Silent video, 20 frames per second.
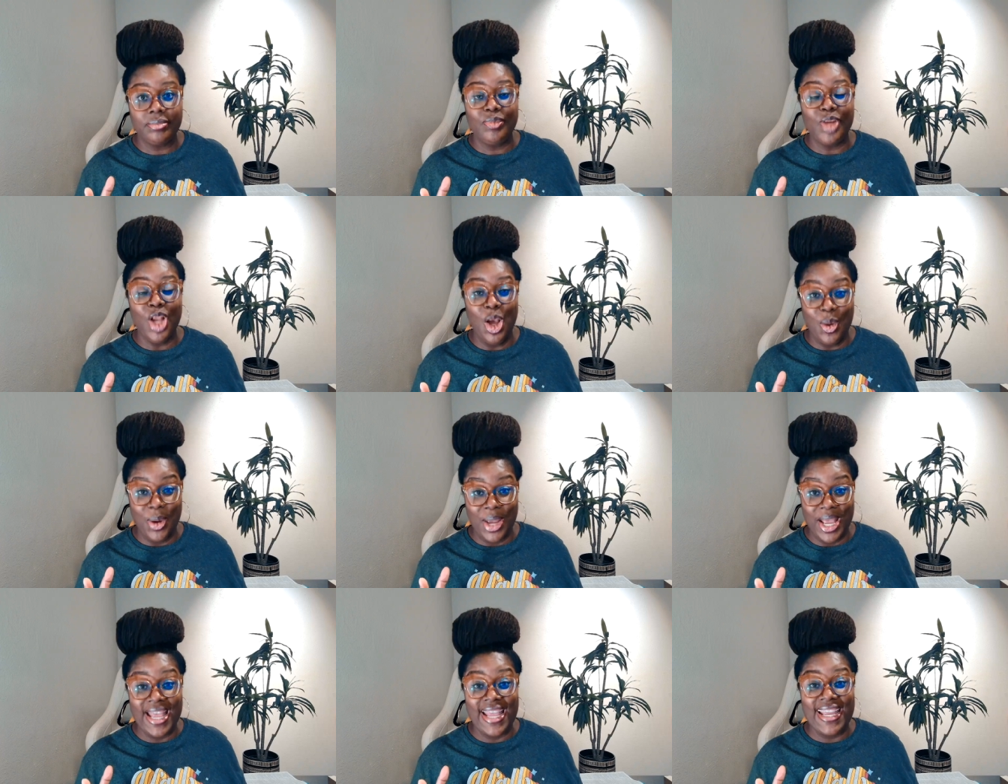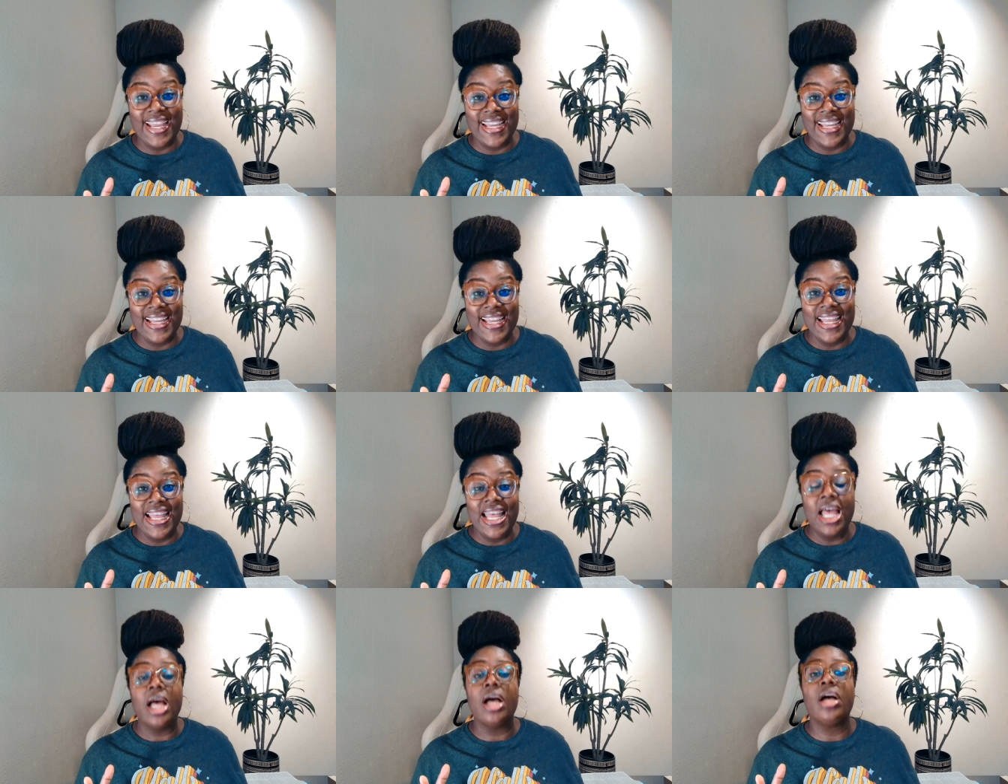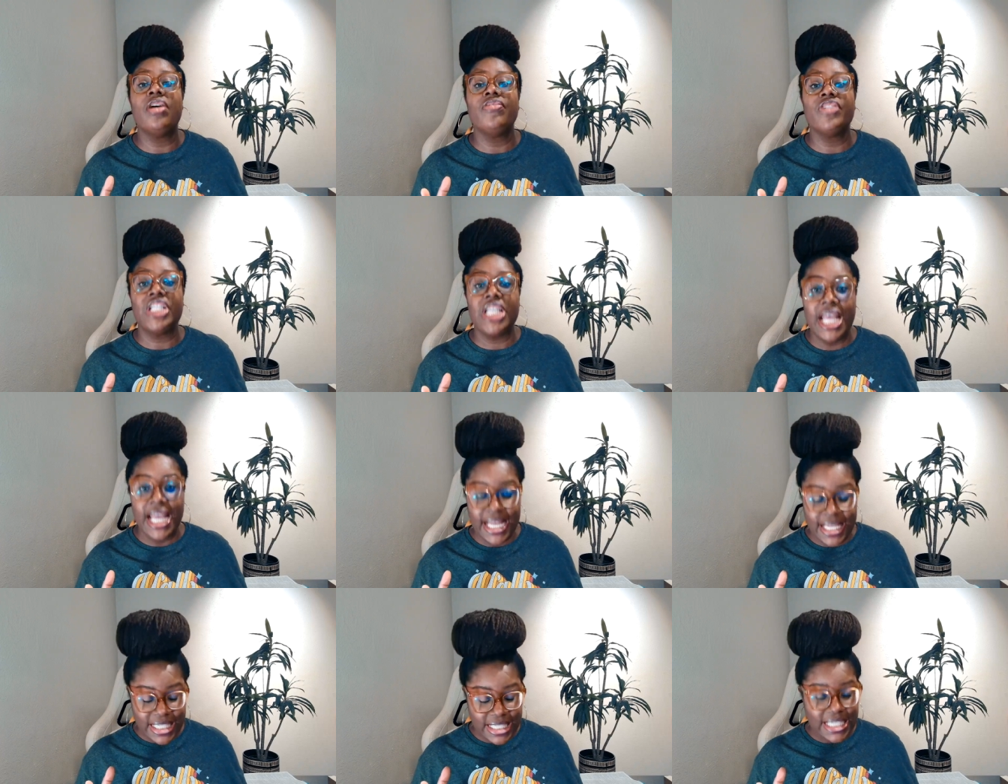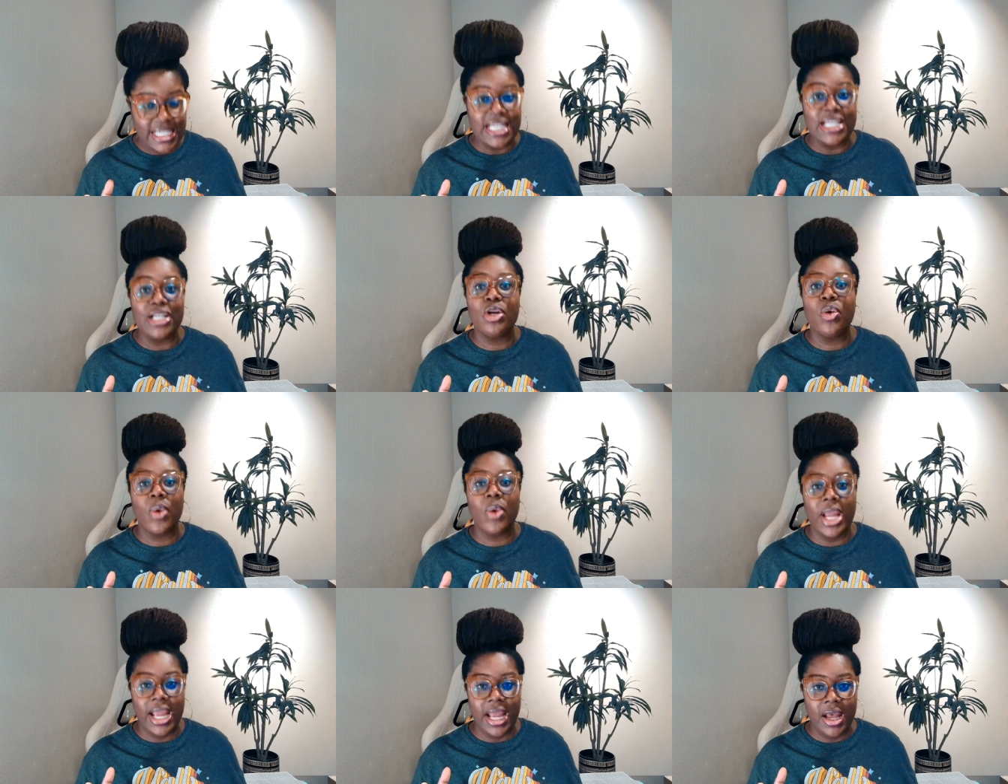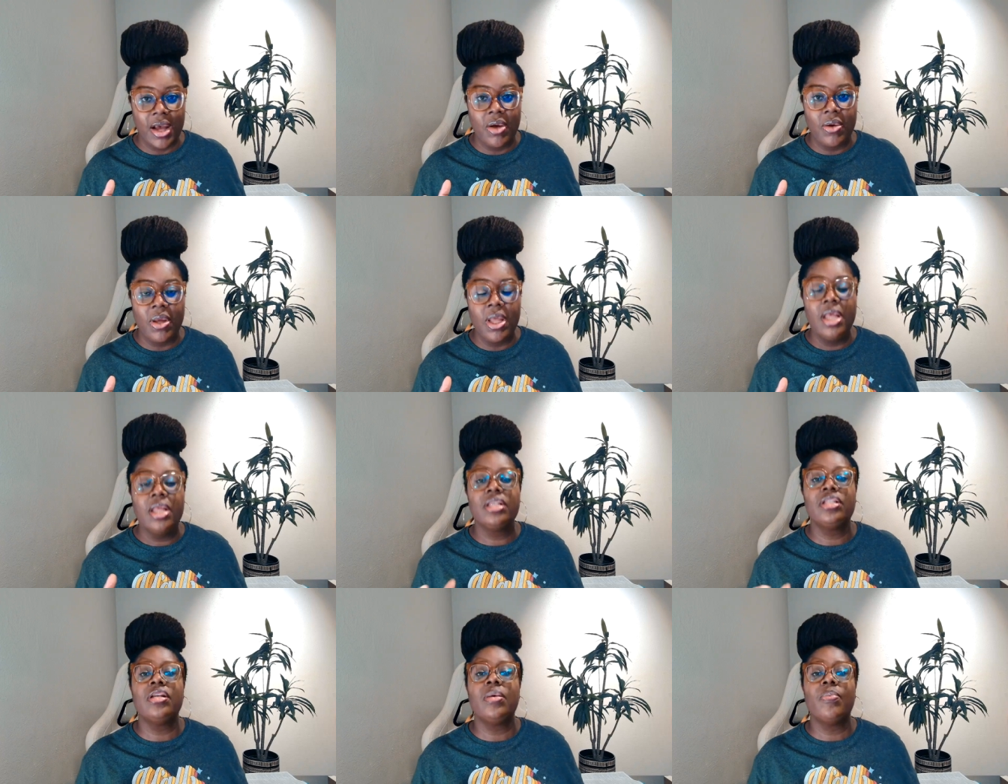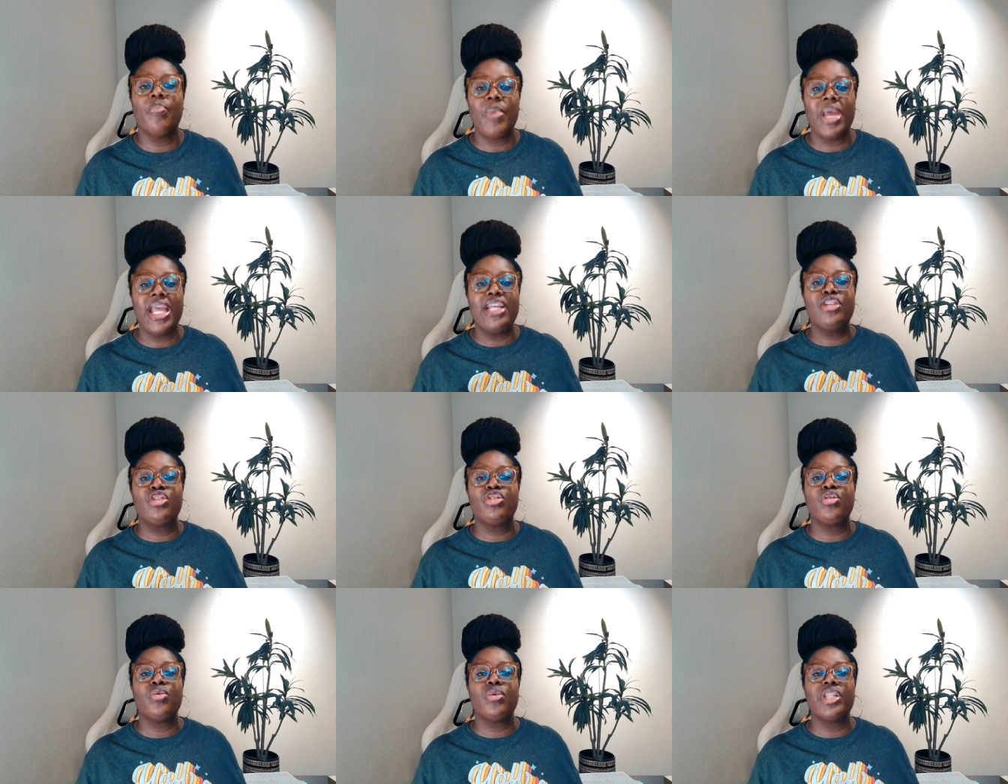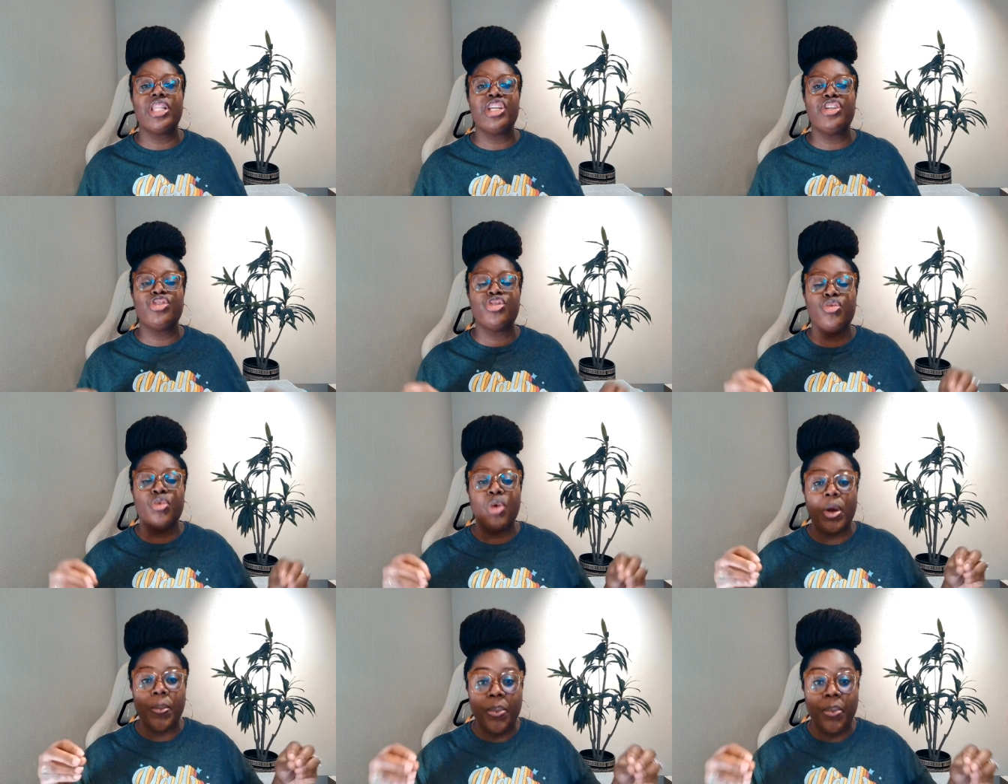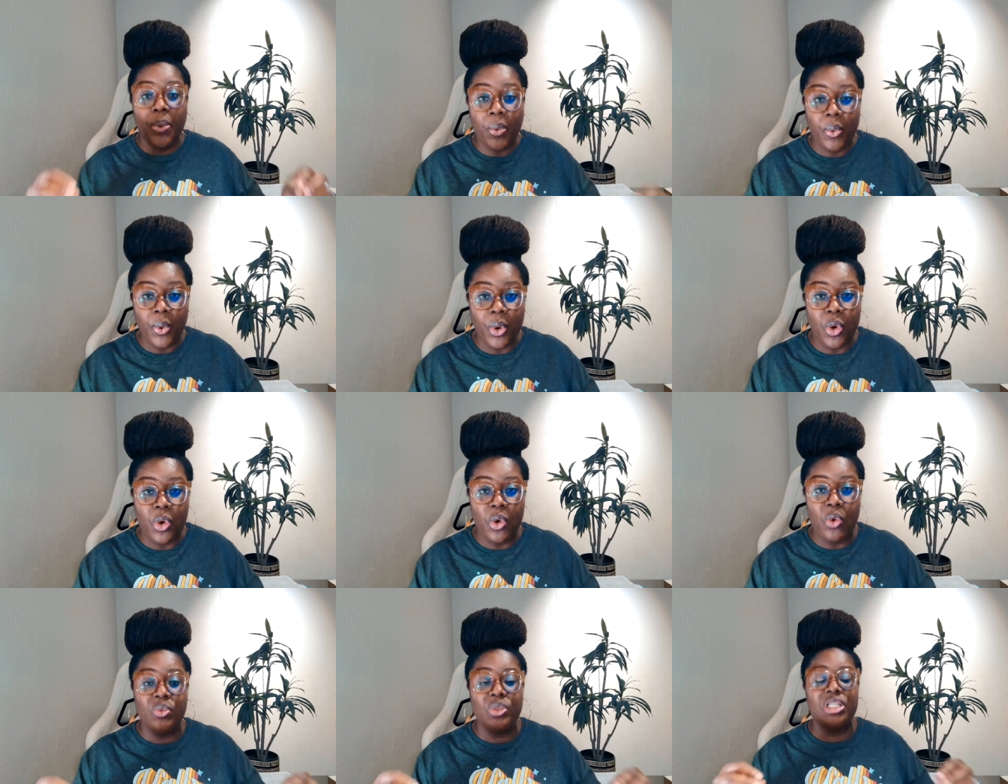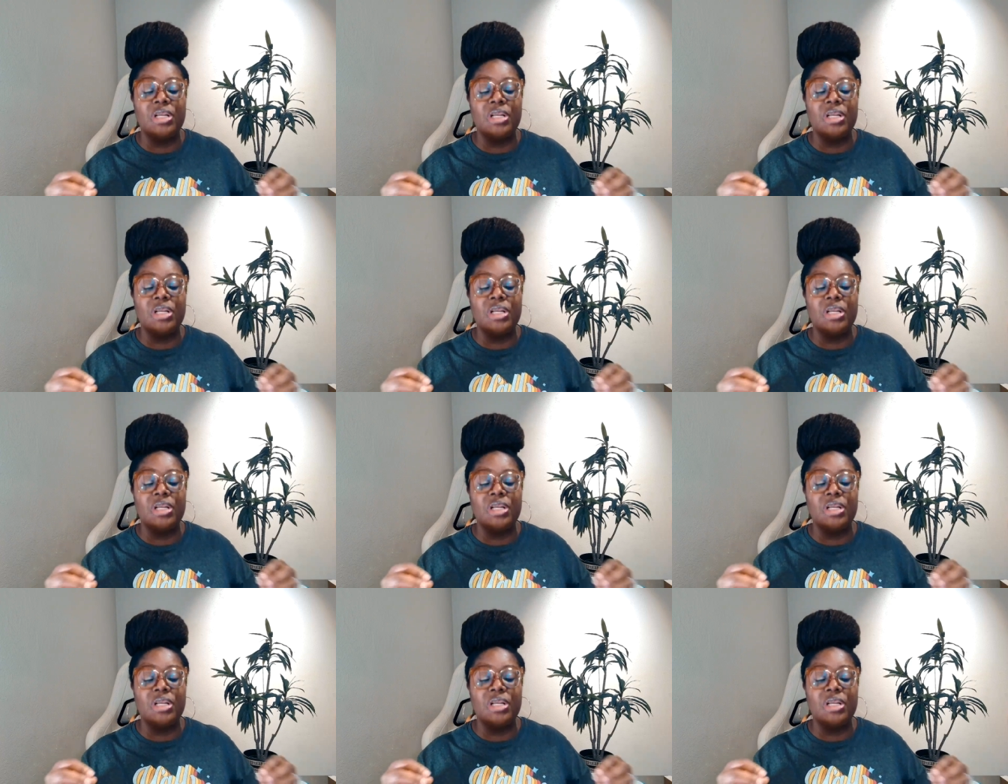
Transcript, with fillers: okay, of testing ground to make sure that you are pruned,